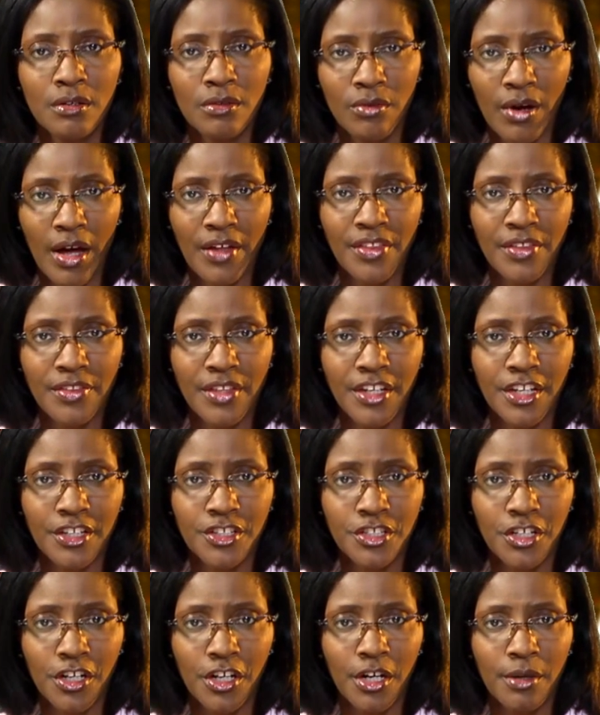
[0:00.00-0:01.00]
rather than a
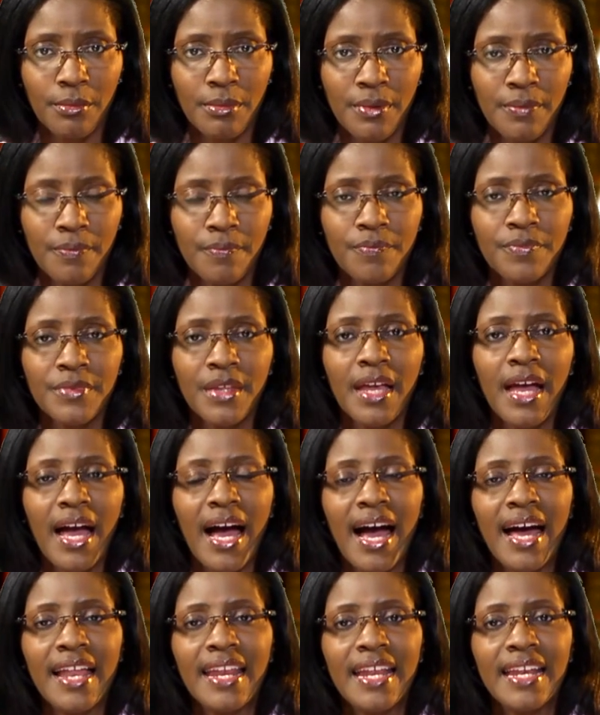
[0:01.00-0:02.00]
term,
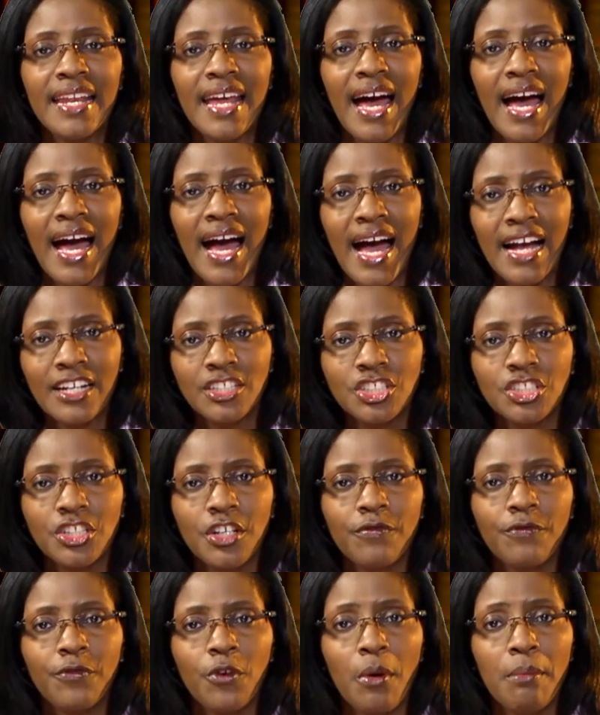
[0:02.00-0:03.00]
and an
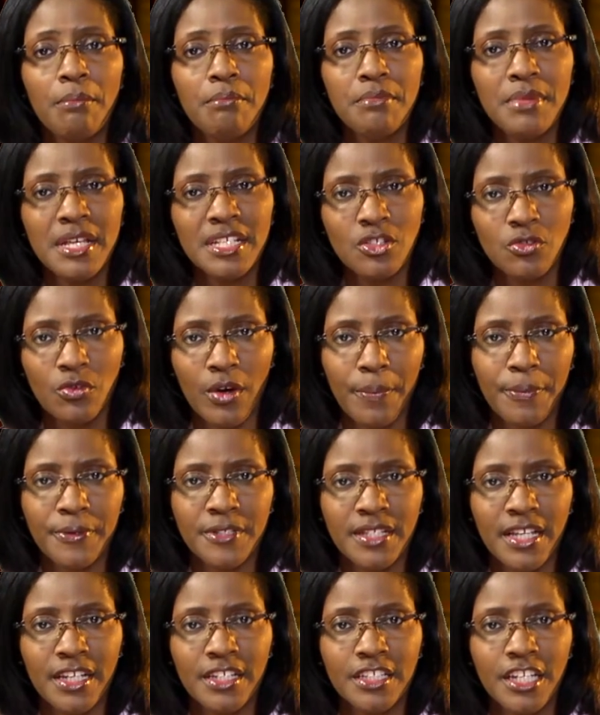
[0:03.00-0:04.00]
action for
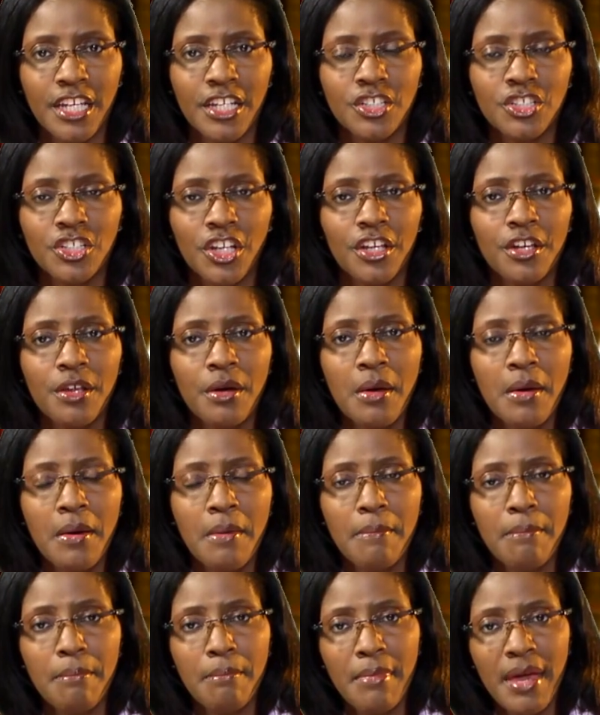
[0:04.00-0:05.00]
misrepresentation
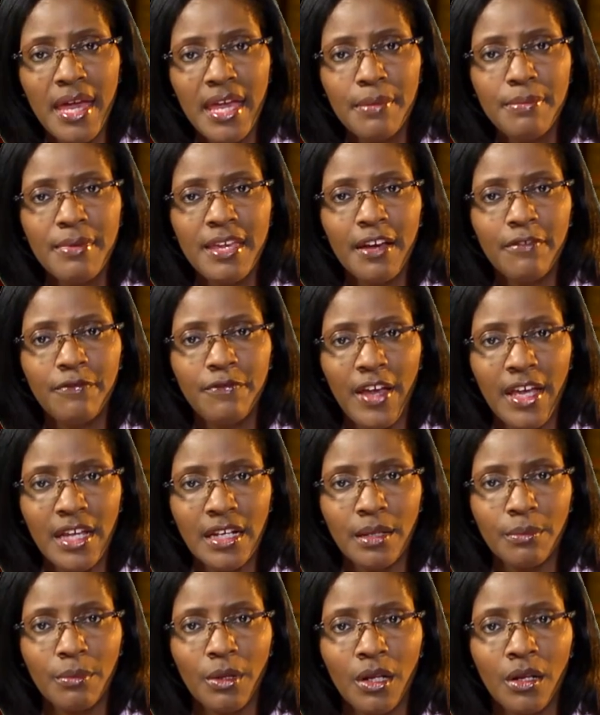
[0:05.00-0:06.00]
may be
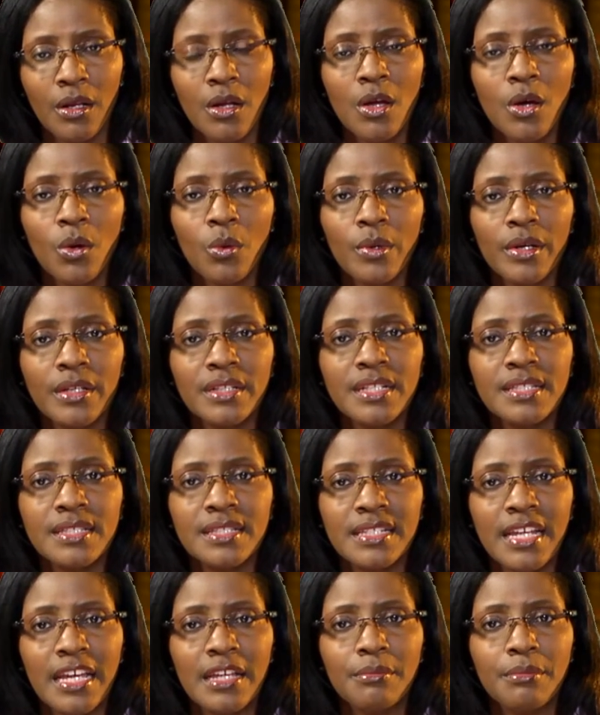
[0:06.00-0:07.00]
available where the
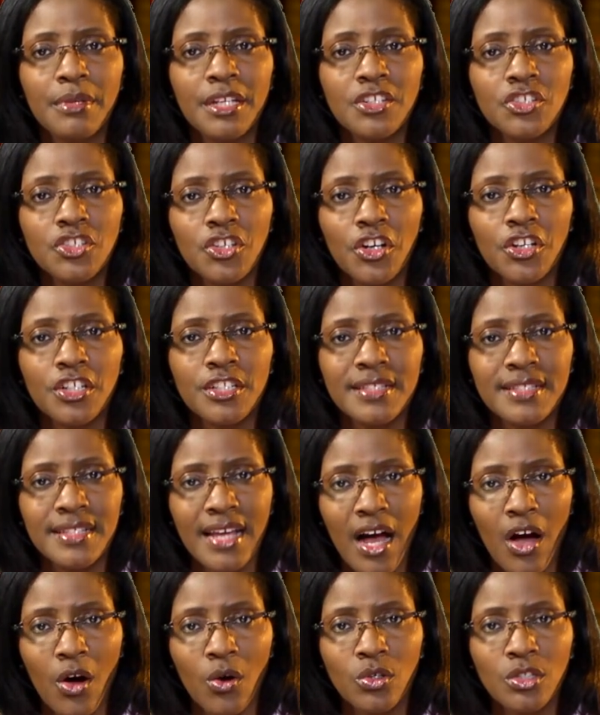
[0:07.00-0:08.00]
statement turns
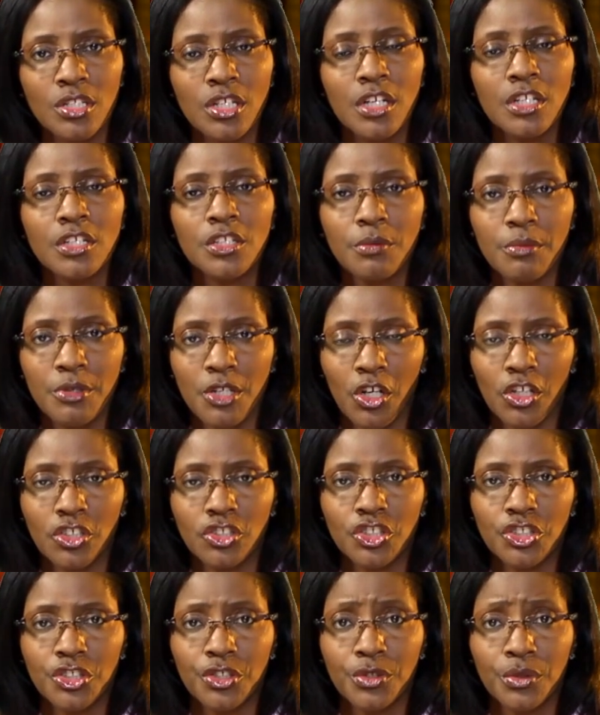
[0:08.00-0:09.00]
out to be
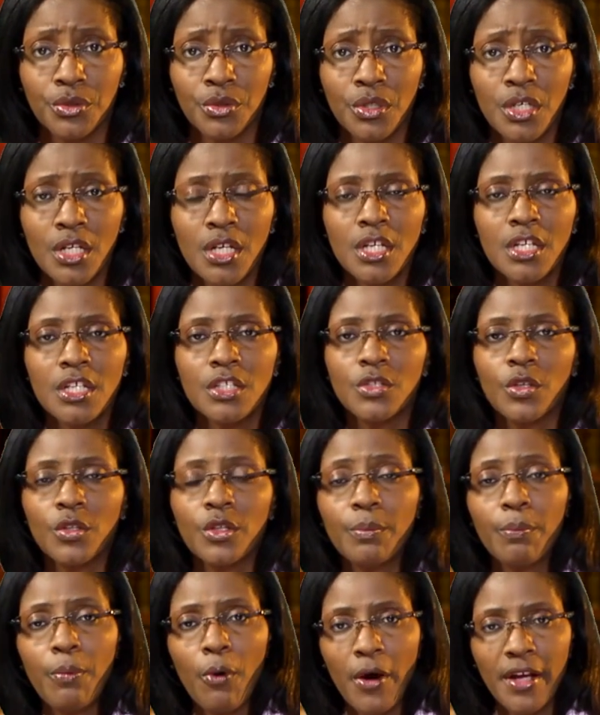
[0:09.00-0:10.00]
untrue. So
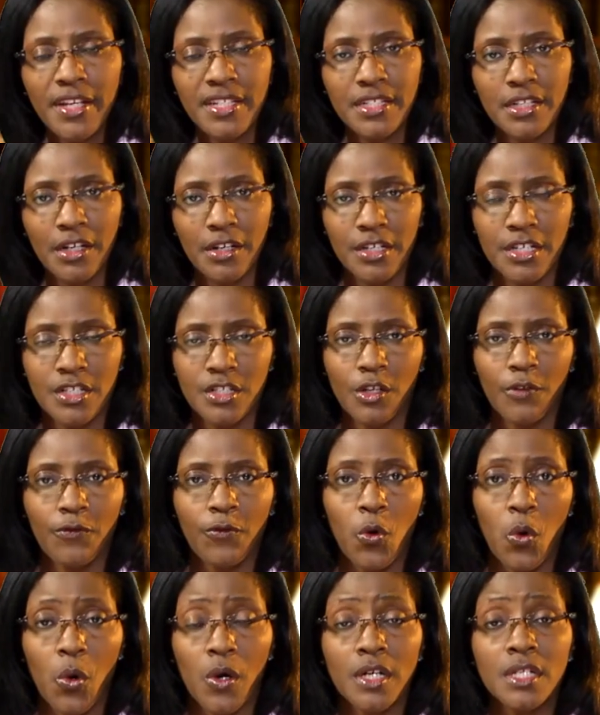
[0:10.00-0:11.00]
the point here is,
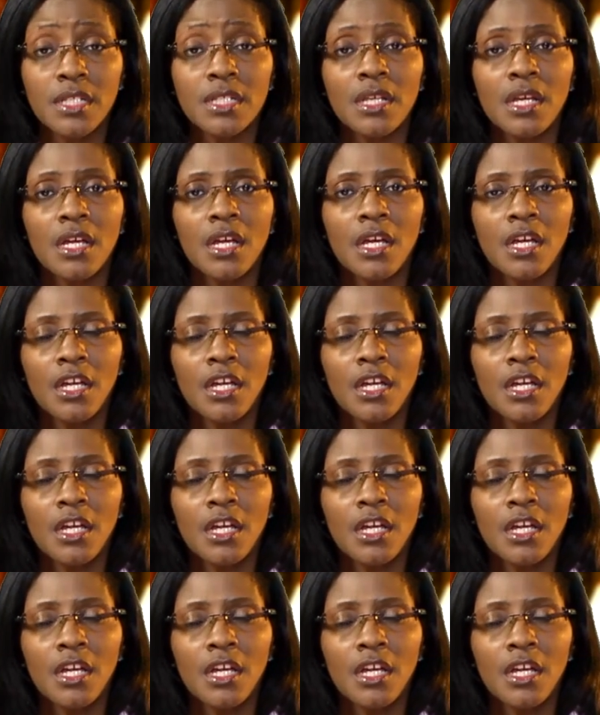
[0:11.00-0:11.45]
of course,